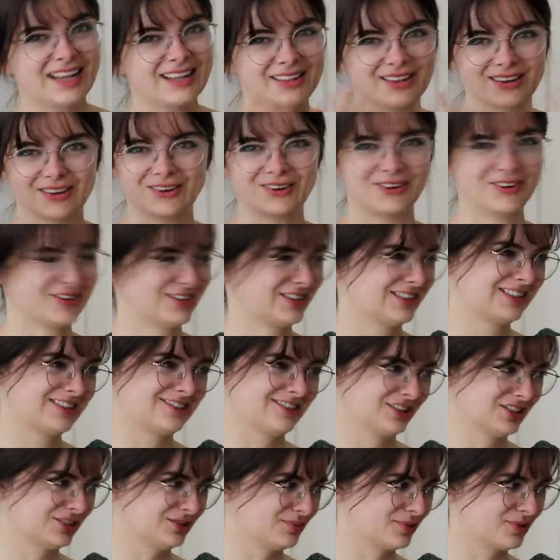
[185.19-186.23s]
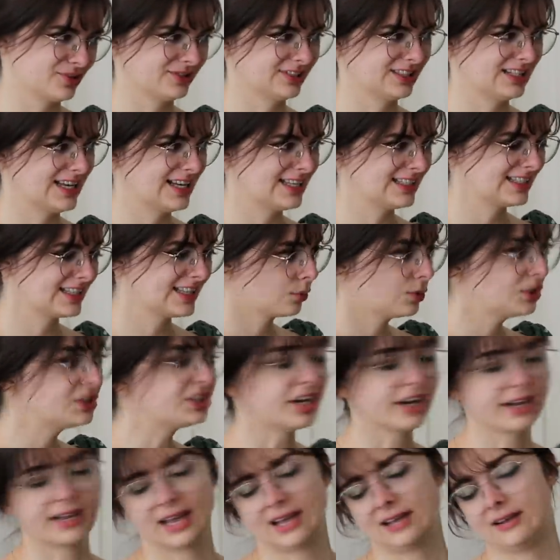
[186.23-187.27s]
the whole construction process, which
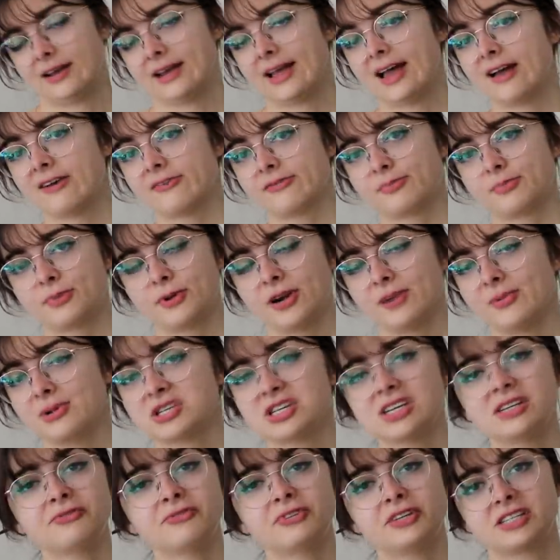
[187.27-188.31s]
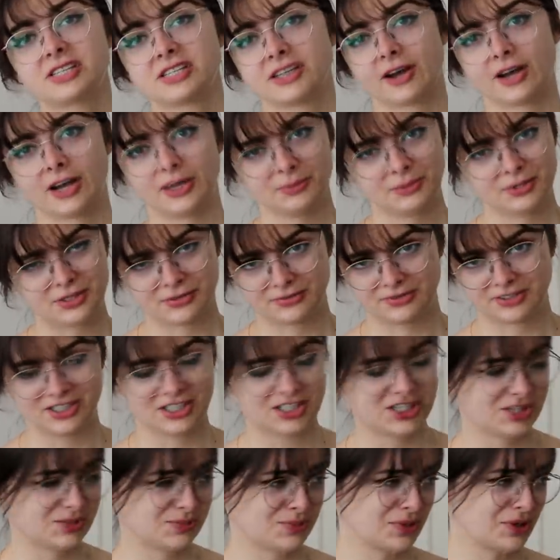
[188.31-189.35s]
I can. I have pretty much infinite time to
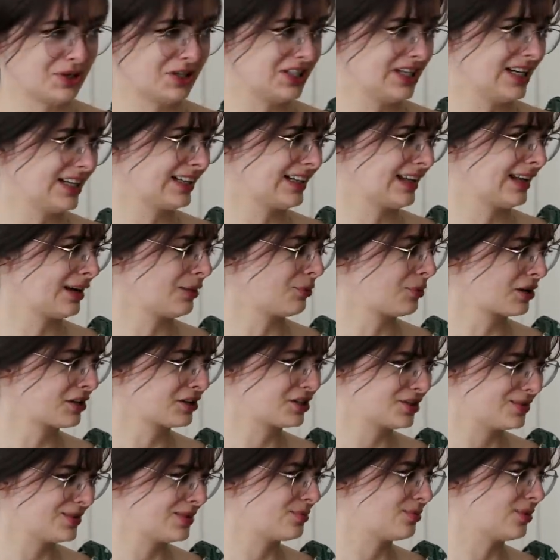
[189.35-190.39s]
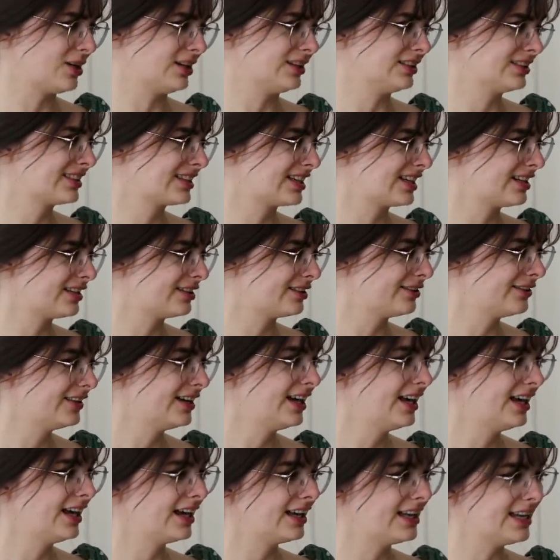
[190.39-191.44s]
finish this project and I wanna do it well. So
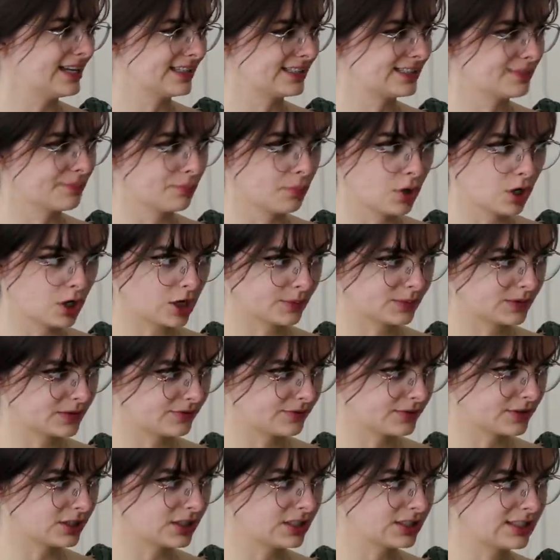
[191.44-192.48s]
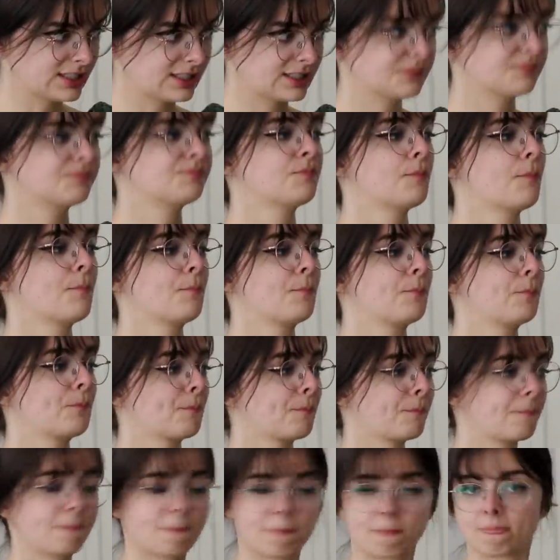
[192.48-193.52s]
yes, mock-ups first.
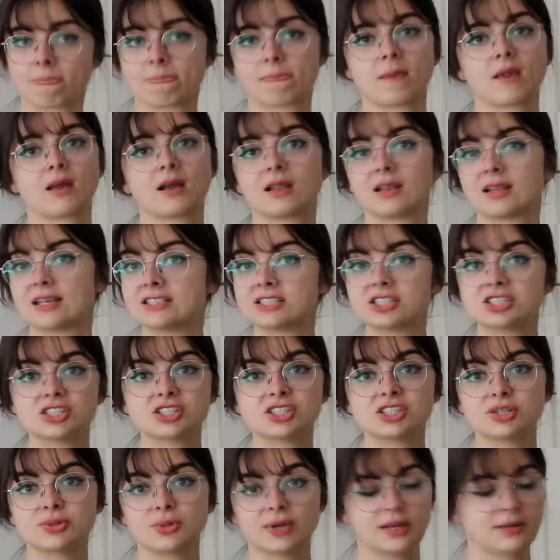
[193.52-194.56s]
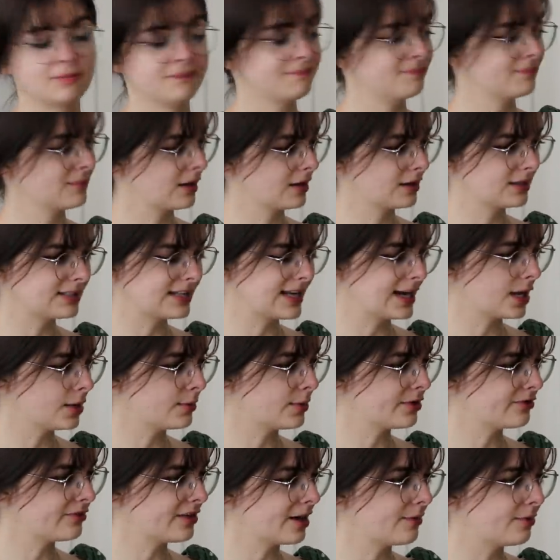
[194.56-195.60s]
Let's just do it. Gonna take out
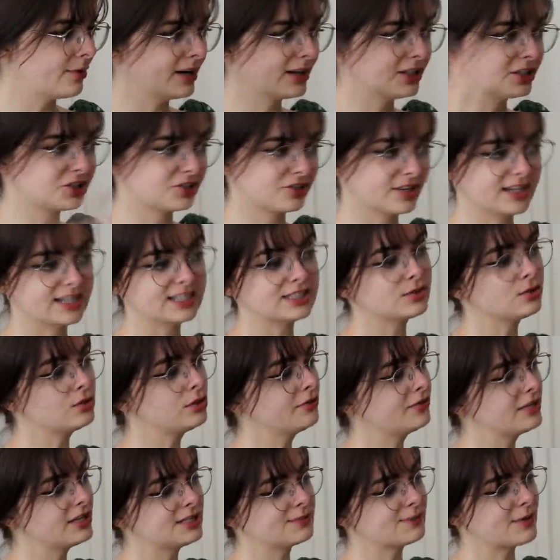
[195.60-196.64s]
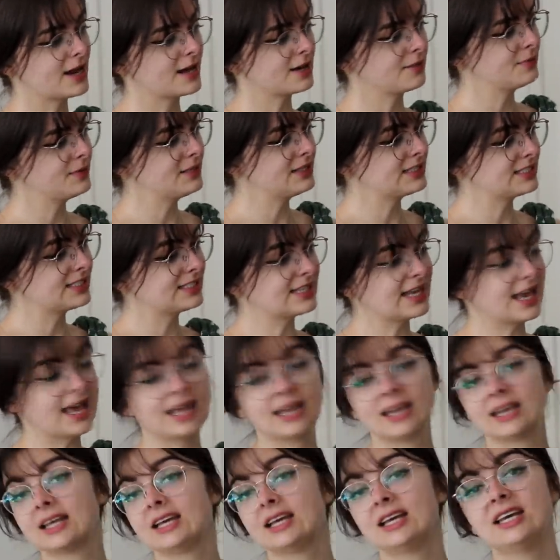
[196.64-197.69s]
my fabric, trace all of these pattern pieces
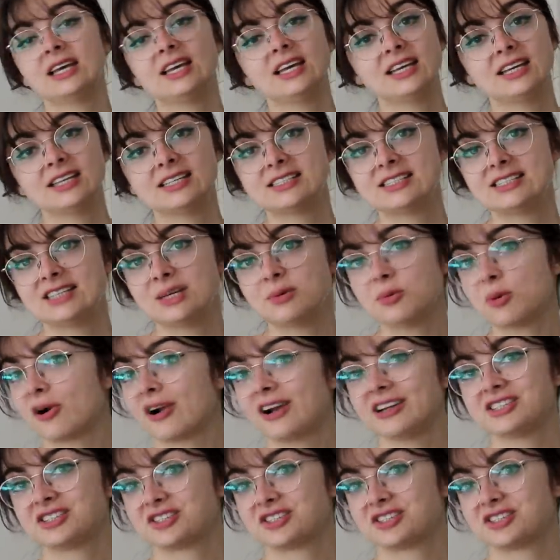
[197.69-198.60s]
and see where I